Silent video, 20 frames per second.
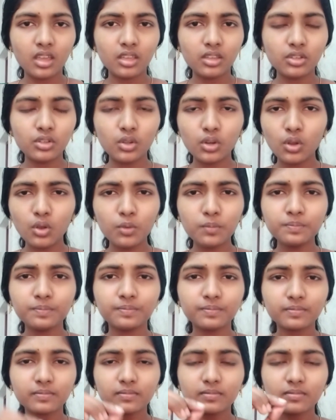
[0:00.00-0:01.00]
You know,
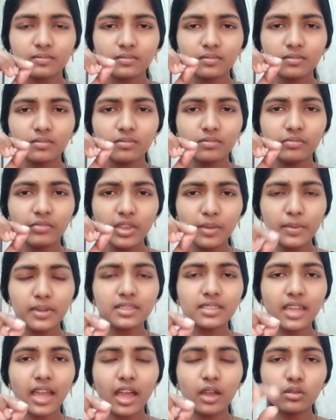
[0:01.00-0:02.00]
we
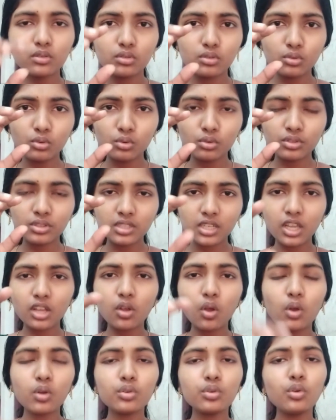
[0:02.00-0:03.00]
must have to
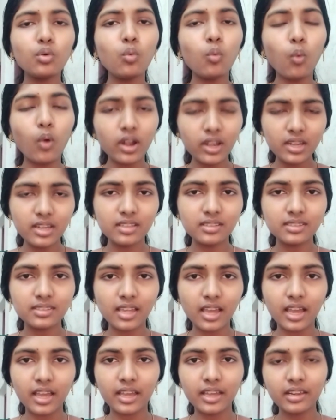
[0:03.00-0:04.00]
stick on to one
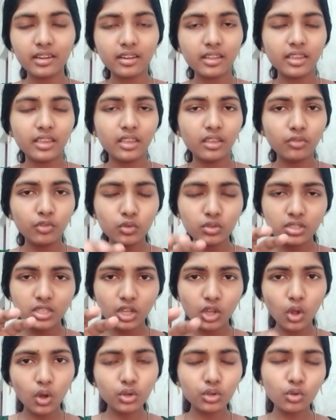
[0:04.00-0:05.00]
desire. If you
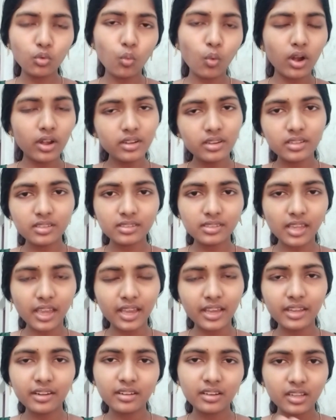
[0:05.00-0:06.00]
stick on to one
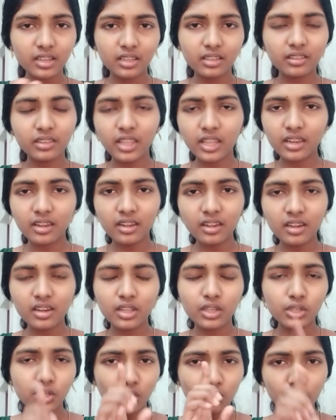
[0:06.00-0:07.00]
desire, then
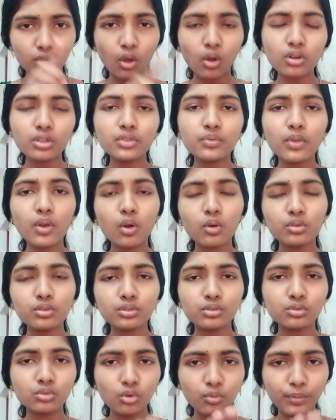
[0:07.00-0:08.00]
your thoughts will
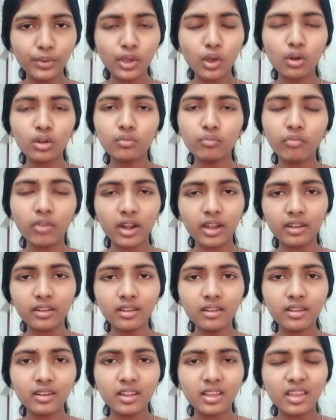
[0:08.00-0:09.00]
also be on
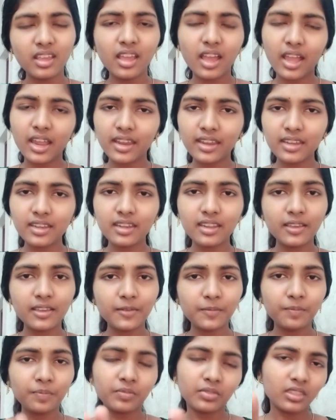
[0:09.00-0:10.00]
one, and
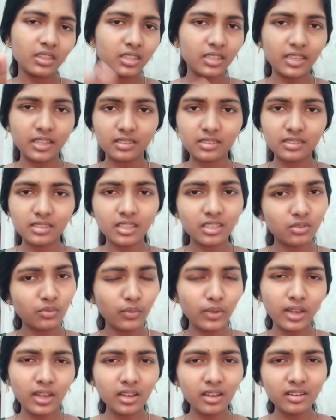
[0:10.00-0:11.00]
yes, it
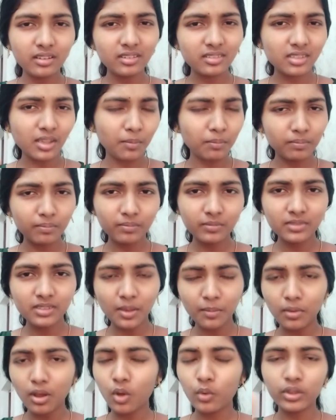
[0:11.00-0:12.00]
will
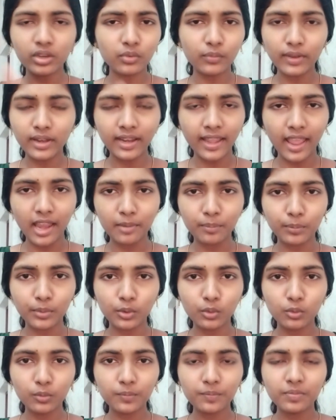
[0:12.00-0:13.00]
somehow it will help you.